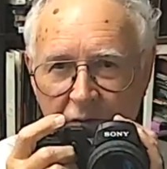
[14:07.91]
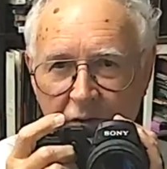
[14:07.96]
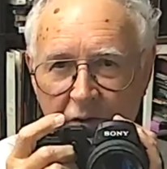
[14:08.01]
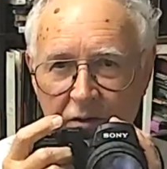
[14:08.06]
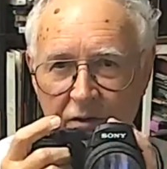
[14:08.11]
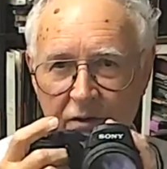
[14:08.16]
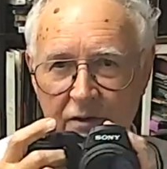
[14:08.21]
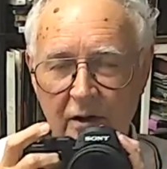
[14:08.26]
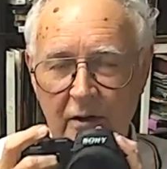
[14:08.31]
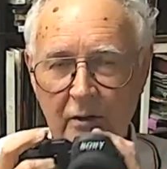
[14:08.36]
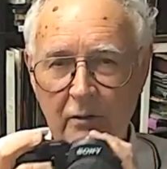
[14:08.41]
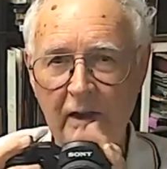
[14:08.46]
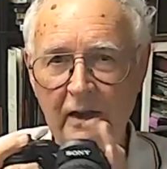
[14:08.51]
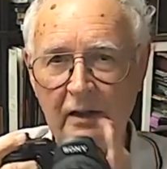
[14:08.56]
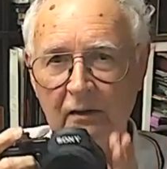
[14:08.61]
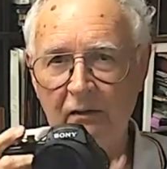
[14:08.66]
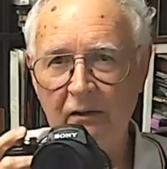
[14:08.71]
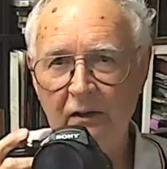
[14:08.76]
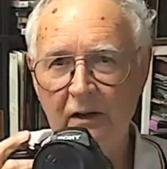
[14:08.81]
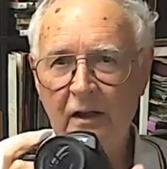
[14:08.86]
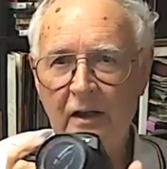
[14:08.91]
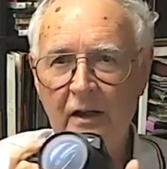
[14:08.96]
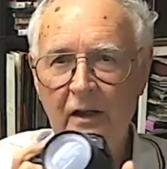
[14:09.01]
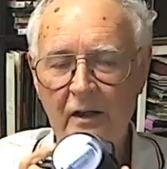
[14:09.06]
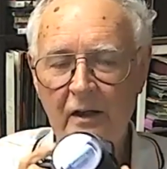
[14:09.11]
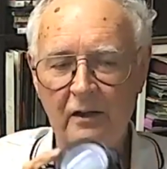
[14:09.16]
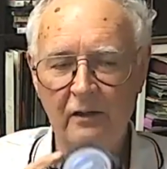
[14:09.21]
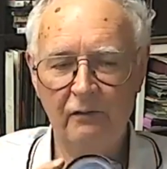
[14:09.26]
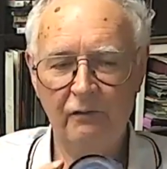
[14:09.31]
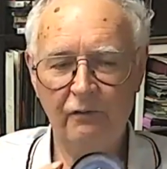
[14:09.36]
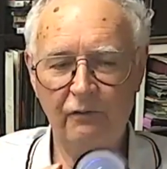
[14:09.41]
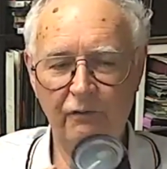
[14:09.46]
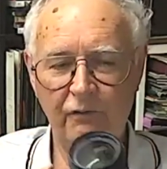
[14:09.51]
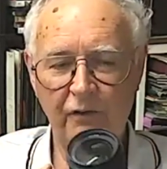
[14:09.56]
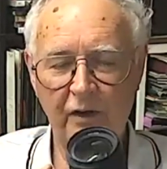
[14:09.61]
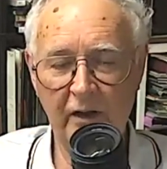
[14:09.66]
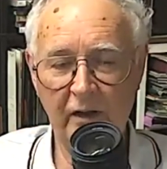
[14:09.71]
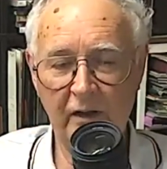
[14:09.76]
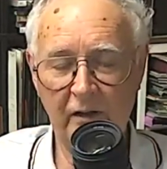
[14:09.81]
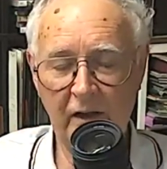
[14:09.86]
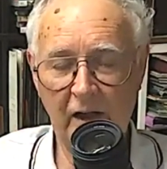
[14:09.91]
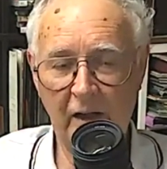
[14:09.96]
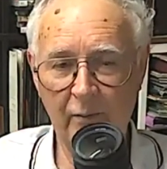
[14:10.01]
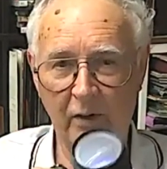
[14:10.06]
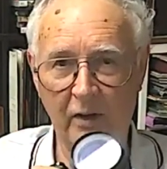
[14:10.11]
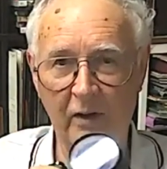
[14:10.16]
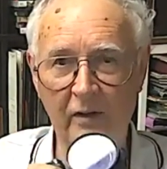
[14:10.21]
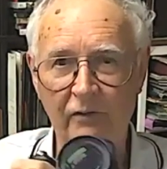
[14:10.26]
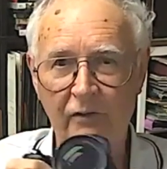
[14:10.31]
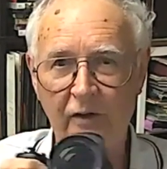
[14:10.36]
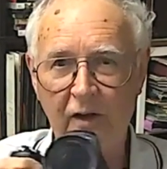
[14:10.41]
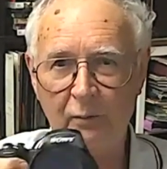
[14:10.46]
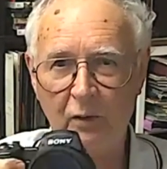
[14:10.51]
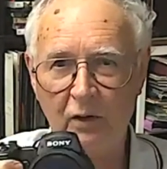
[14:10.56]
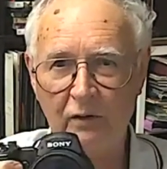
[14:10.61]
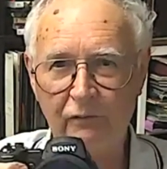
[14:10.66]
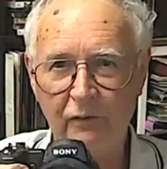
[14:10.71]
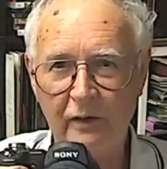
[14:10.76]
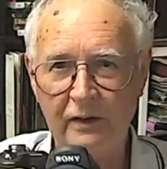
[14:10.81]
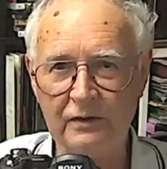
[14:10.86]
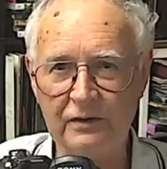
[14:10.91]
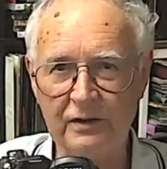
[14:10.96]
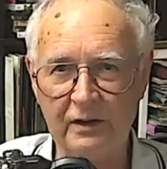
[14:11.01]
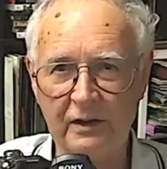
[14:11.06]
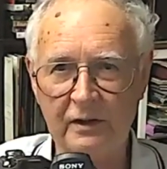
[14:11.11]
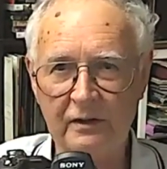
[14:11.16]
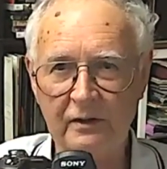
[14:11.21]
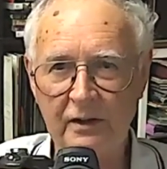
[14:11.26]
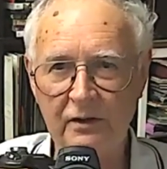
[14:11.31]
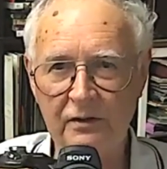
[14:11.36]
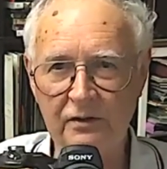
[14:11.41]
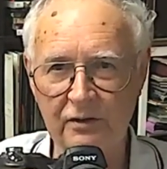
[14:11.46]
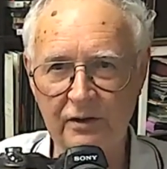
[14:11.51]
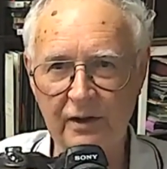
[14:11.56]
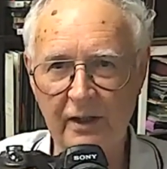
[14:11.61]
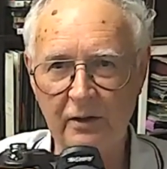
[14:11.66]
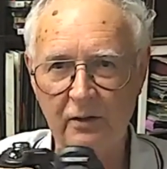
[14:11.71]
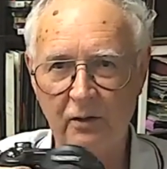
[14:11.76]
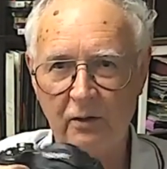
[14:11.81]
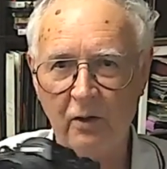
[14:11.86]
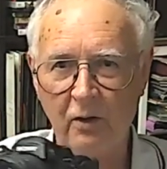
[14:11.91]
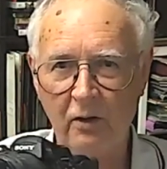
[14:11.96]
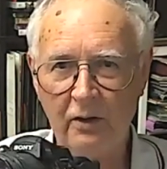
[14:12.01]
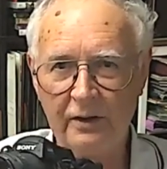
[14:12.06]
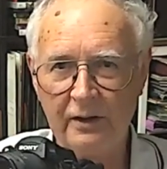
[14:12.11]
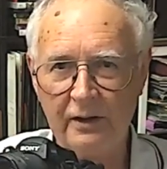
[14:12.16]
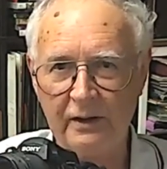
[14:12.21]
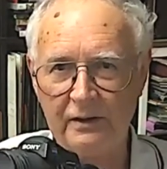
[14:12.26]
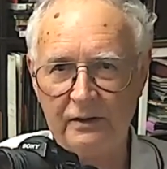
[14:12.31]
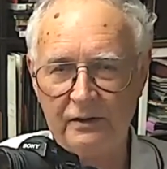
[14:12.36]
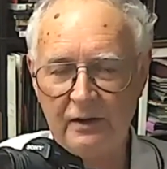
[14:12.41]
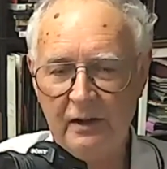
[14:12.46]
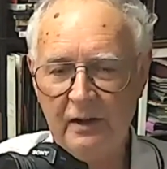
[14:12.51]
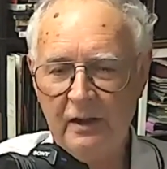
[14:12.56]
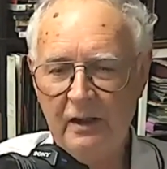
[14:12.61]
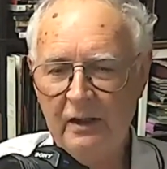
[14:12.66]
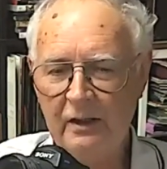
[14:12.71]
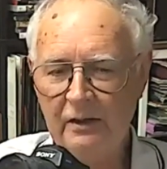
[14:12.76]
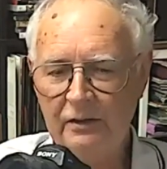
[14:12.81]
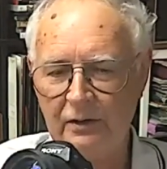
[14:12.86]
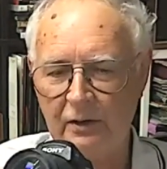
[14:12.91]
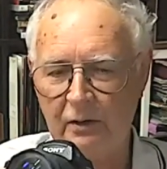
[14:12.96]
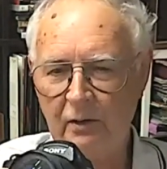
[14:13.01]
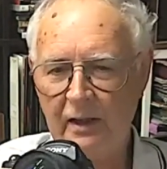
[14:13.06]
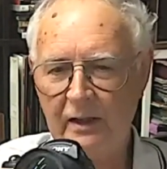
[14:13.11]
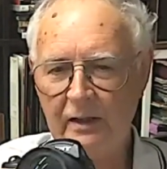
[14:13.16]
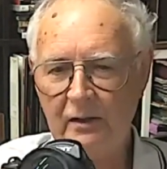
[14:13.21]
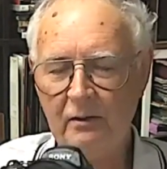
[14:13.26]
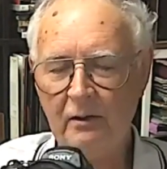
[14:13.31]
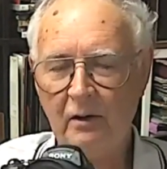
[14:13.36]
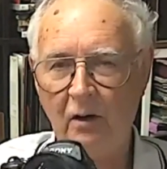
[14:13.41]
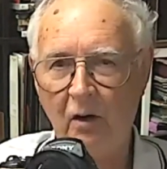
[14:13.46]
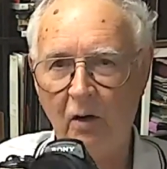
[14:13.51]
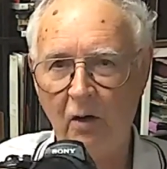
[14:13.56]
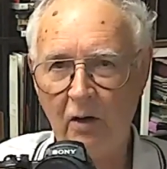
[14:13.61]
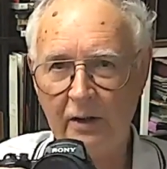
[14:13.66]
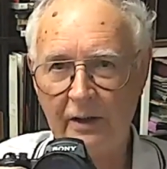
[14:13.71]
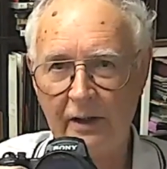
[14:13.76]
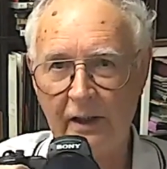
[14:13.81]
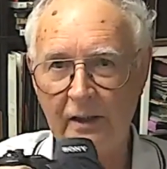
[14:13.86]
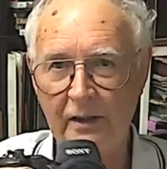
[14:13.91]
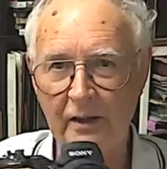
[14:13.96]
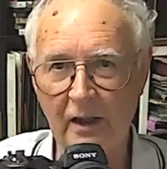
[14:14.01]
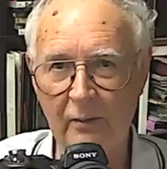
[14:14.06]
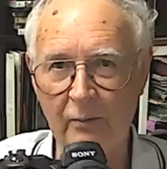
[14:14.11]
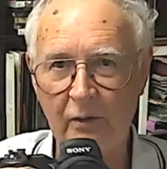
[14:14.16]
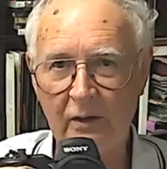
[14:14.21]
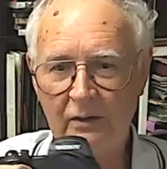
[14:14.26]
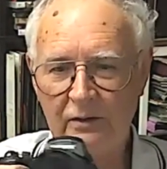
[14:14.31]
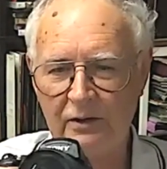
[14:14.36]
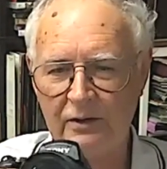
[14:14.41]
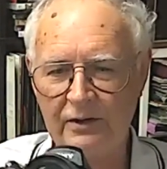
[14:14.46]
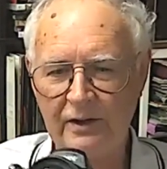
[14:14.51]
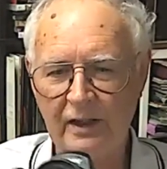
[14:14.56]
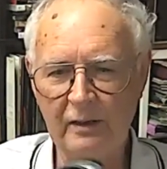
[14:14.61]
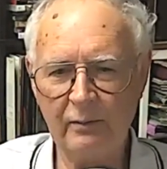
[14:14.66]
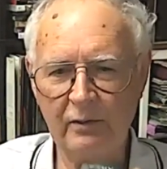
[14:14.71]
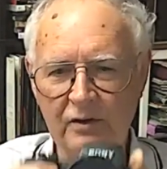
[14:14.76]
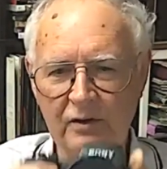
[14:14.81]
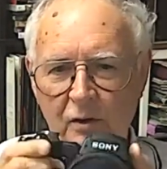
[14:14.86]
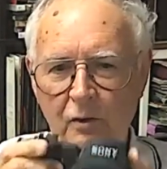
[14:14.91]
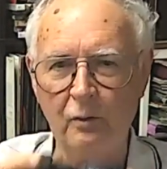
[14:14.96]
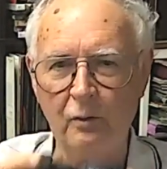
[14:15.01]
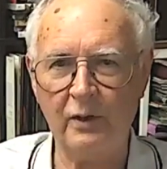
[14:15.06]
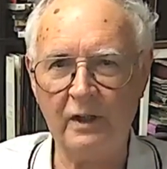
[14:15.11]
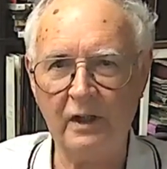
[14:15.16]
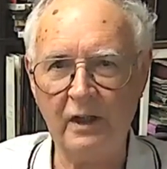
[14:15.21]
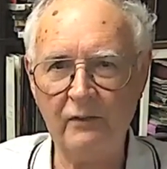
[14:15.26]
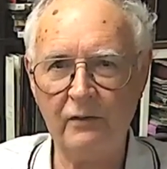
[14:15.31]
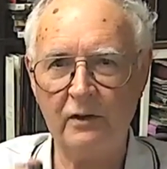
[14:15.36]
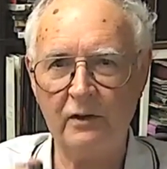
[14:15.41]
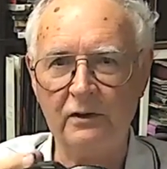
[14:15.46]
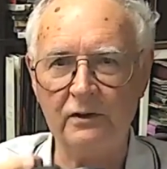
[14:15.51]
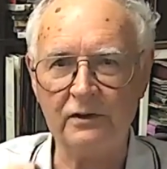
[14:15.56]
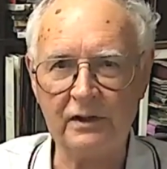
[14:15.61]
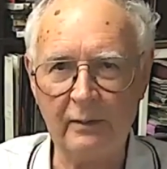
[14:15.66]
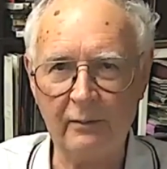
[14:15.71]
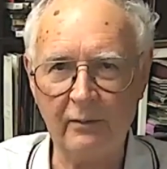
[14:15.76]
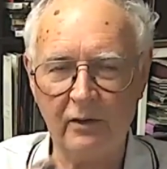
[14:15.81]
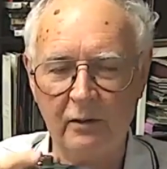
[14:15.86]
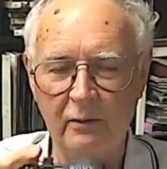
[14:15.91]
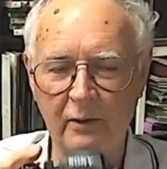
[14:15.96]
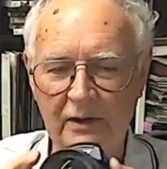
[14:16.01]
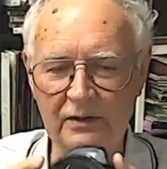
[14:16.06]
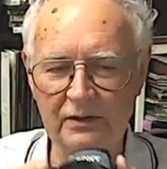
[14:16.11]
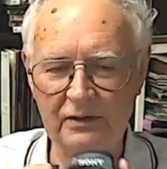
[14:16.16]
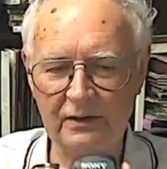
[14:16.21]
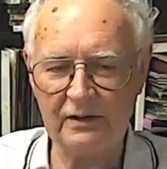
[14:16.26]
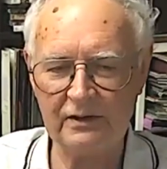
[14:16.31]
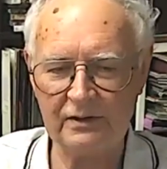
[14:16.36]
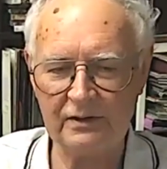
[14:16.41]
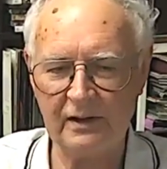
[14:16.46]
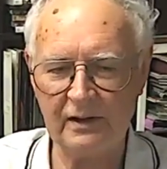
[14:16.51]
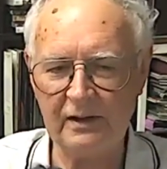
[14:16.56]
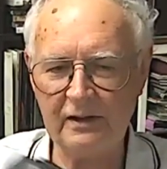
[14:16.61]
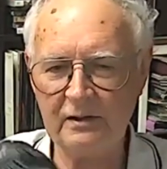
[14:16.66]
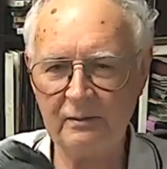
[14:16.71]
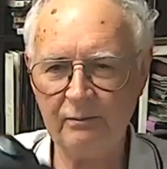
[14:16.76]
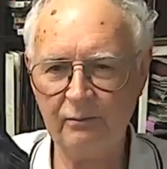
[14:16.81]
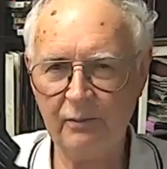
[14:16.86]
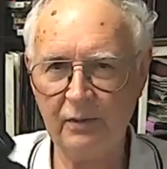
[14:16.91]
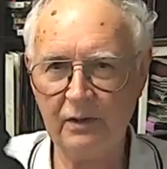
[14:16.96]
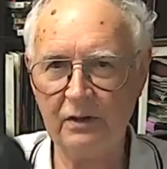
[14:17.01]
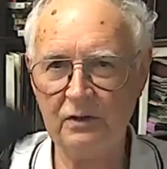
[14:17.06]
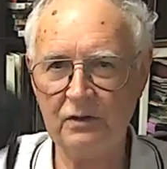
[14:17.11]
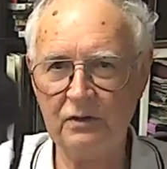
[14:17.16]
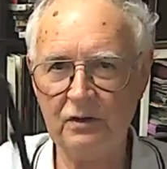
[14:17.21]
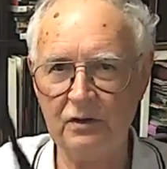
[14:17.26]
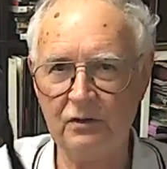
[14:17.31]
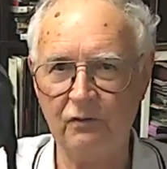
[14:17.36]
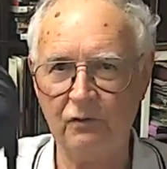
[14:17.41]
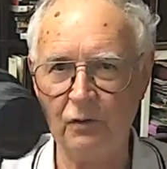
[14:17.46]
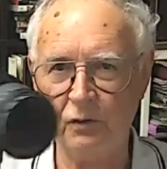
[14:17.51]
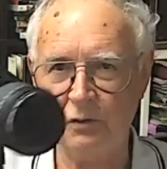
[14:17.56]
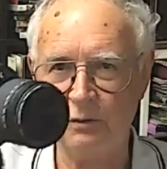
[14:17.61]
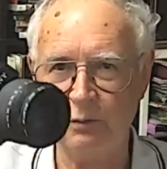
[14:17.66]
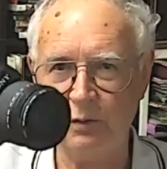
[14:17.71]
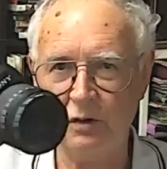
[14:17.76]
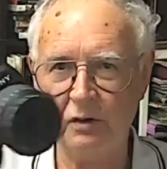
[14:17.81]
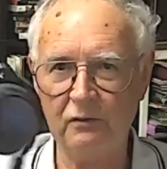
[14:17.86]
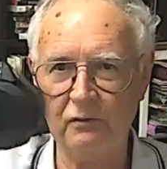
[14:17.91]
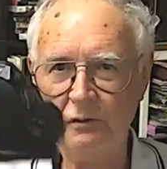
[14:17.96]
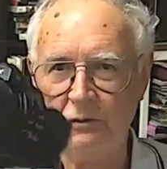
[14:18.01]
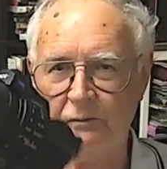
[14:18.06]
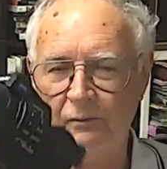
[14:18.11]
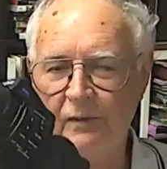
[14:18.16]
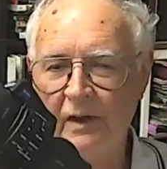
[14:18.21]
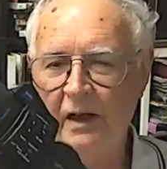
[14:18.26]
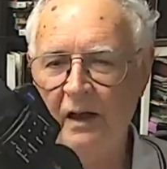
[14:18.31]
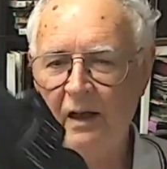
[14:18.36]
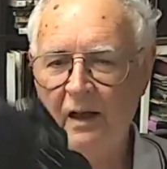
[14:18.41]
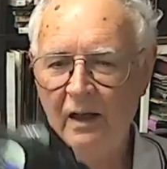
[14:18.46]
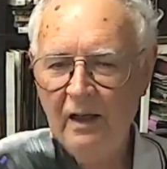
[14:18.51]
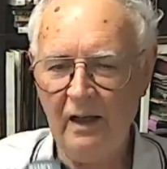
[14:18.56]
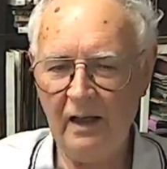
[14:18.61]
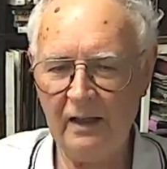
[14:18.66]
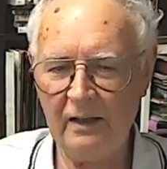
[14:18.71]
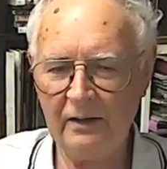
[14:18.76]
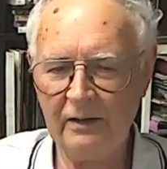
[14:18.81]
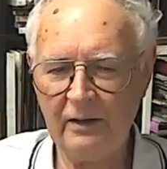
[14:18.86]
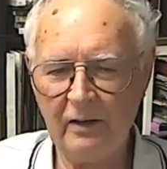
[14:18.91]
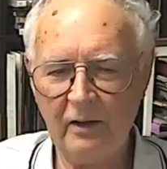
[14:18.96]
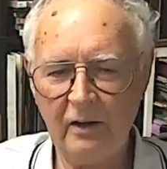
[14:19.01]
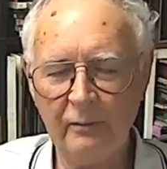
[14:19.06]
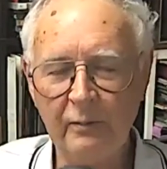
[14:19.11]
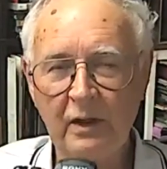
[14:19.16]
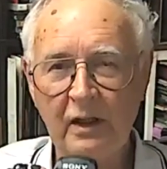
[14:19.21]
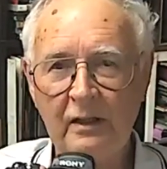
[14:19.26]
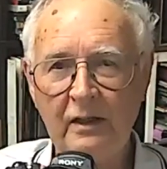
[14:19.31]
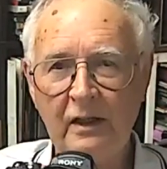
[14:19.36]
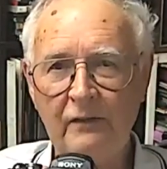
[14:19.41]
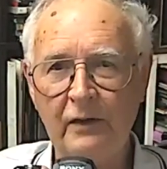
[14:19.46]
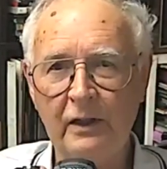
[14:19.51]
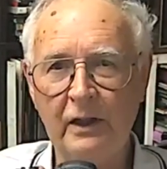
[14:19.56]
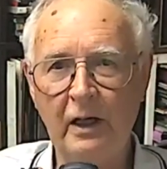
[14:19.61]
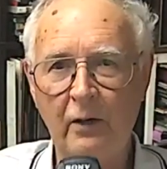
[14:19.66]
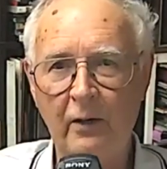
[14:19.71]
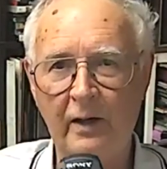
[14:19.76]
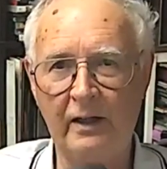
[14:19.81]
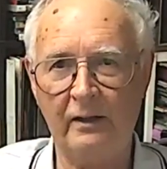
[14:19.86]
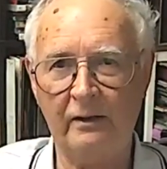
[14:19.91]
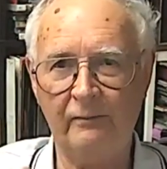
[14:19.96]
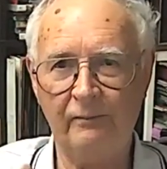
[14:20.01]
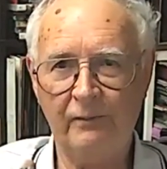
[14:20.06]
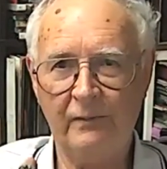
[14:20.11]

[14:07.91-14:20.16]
This is a great camera. In fact, my friend said they used to take it on holidays. It's a great holiday camera to take, but it's a little bit heavier than some of the ones these days, but it just feels beautiful. And I'm keen to have a go at it.